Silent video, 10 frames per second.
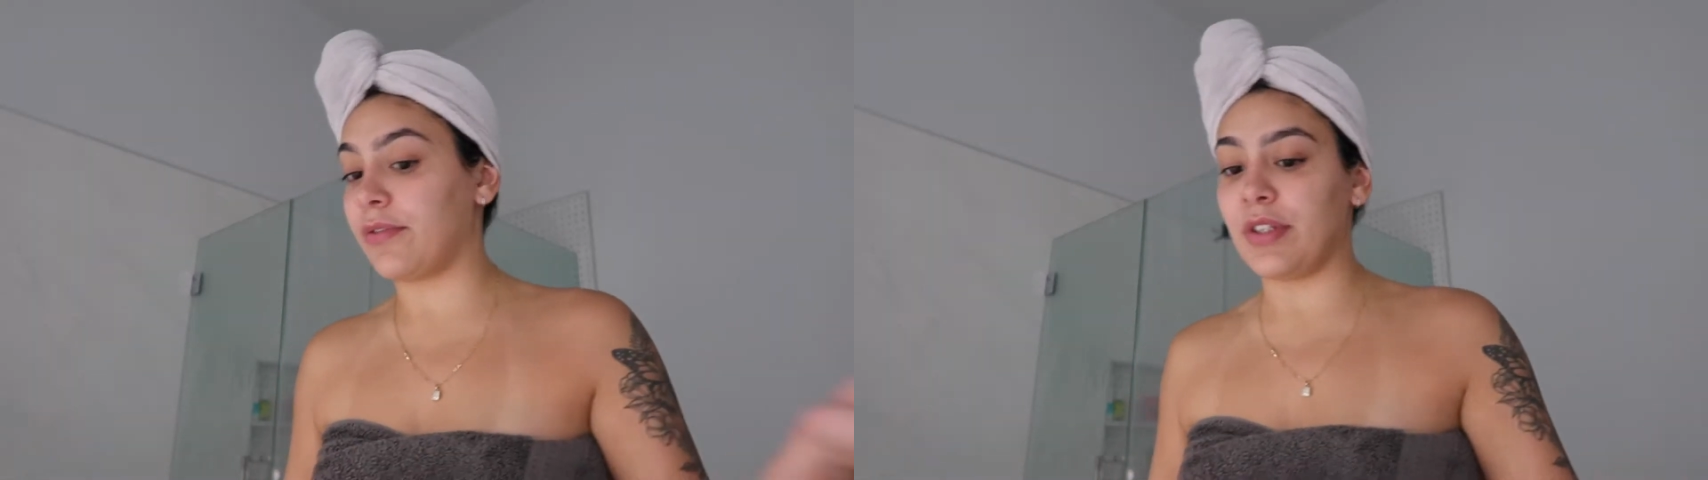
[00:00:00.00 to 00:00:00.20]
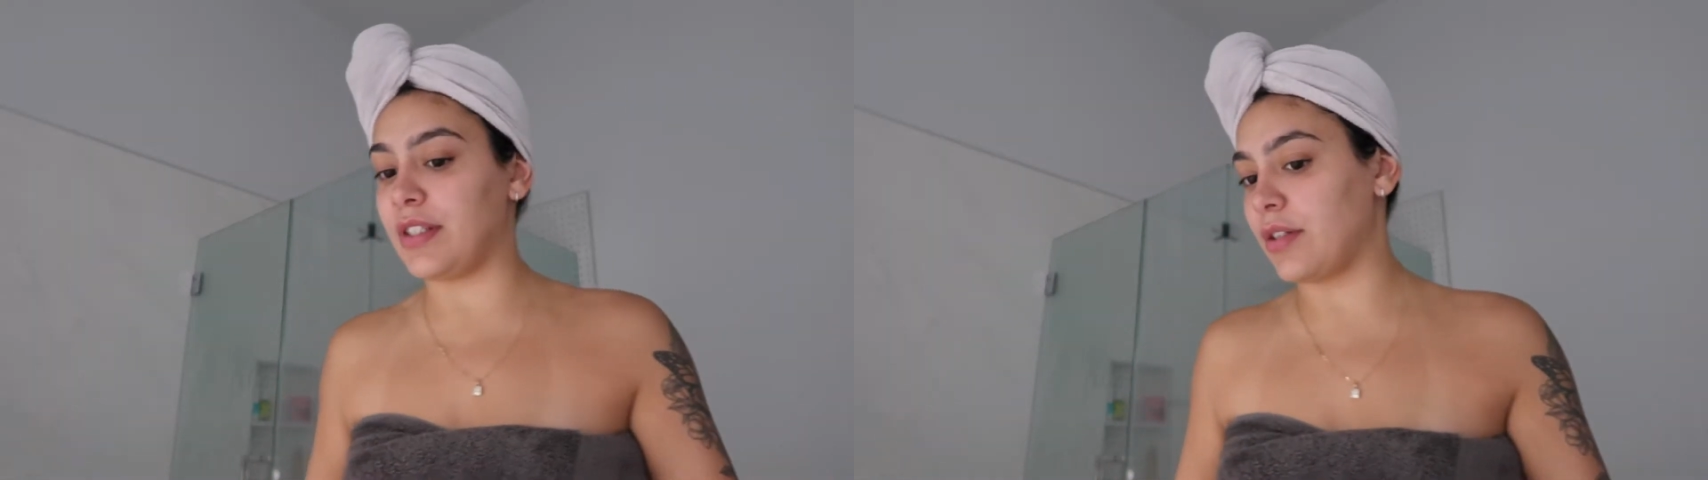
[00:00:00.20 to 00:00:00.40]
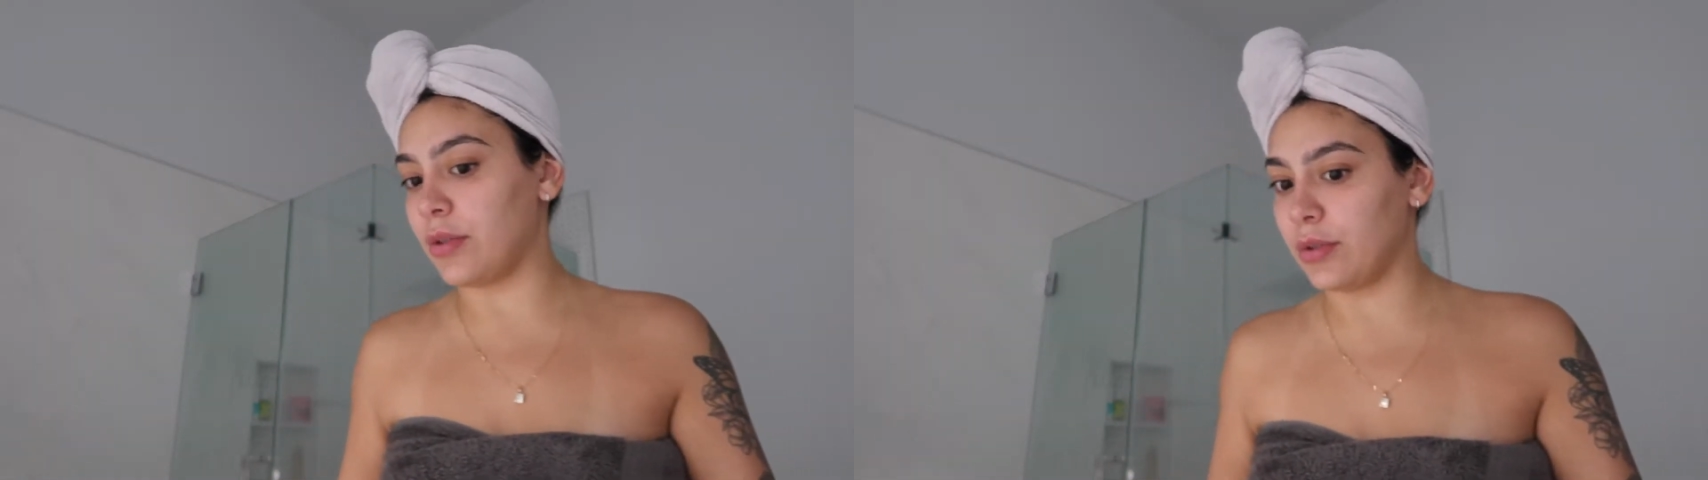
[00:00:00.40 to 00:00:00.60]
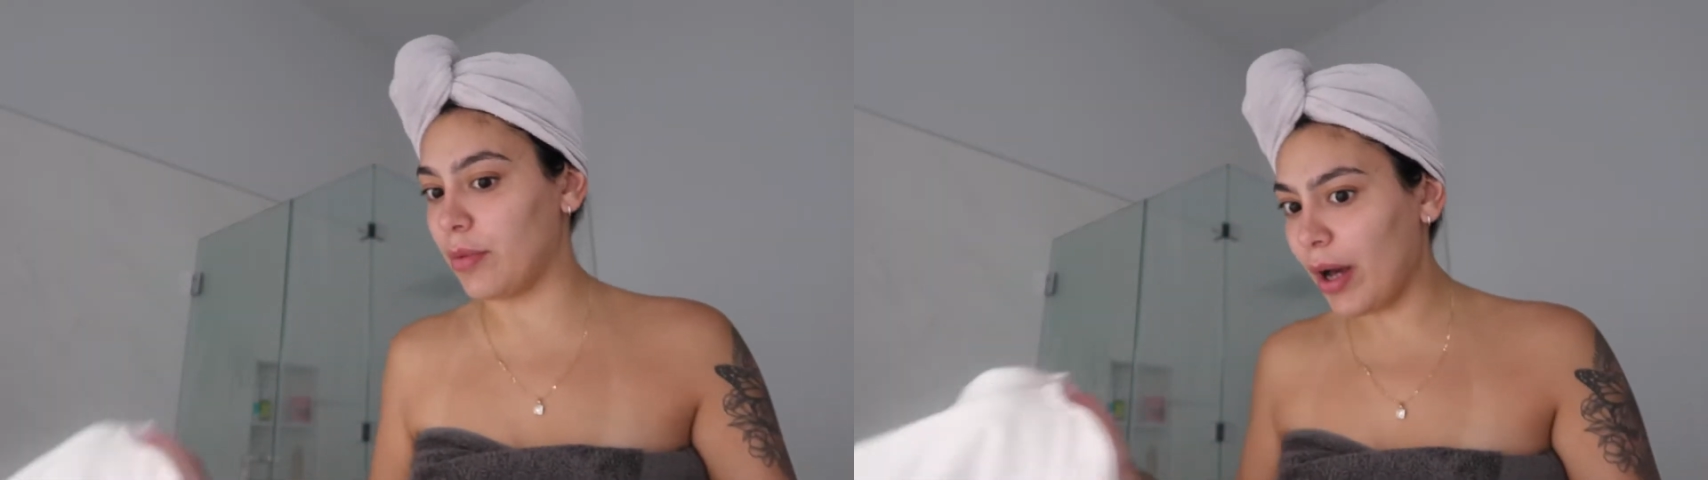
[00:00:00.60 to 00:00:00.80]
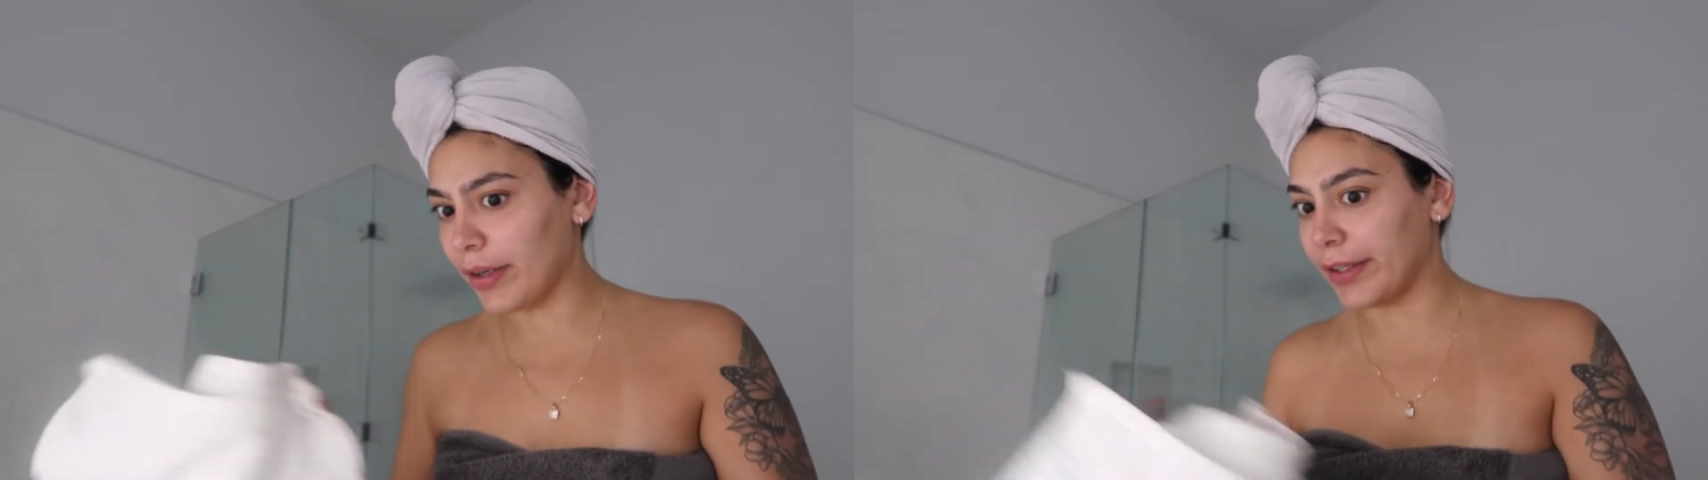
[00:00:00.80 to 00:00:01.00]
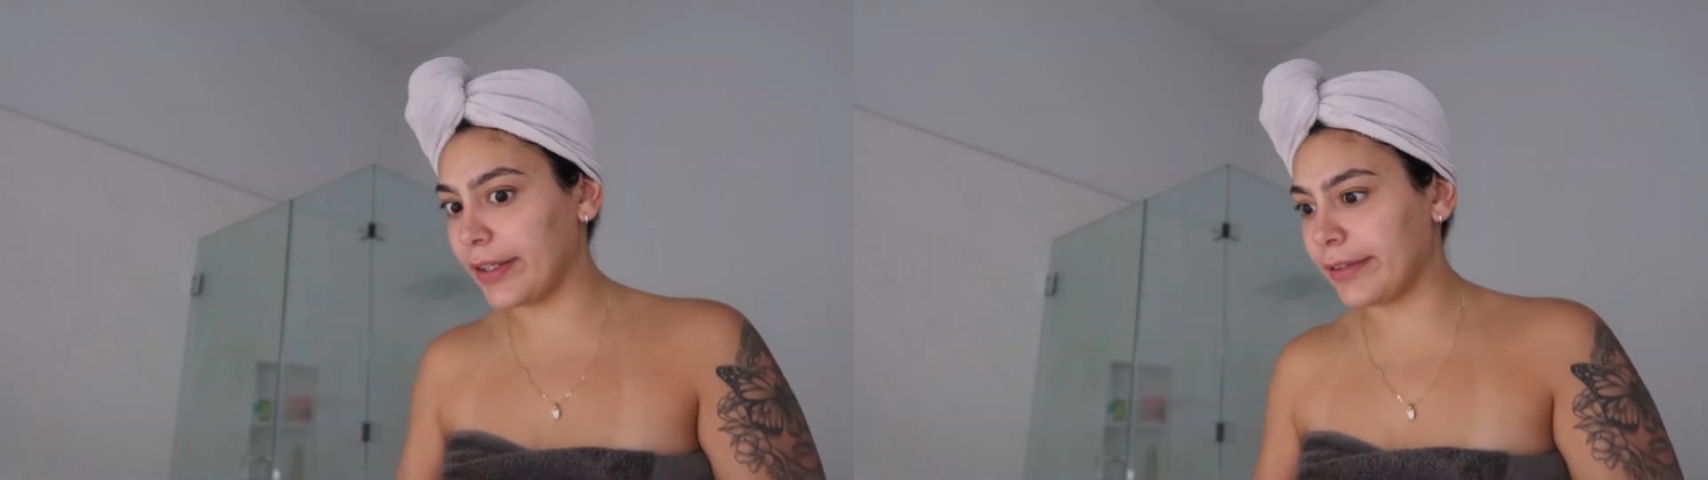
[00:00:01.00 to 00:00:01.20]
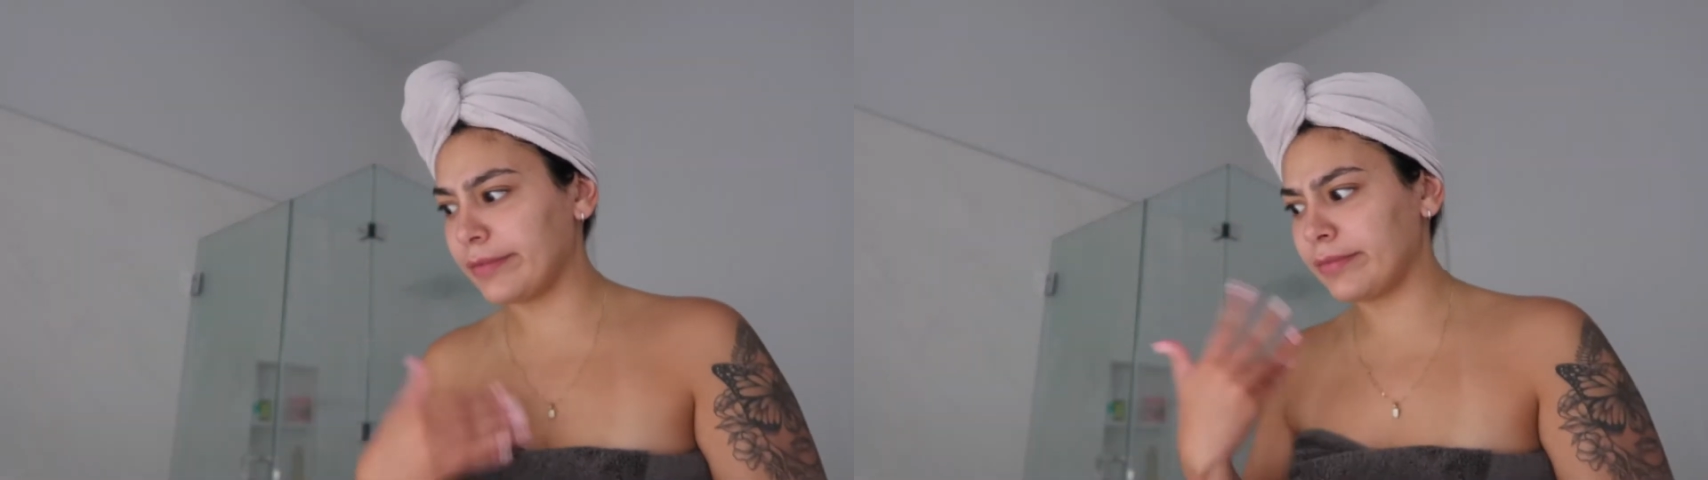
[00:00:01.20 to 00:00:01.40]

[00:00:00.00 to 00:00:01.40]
freezing cold water.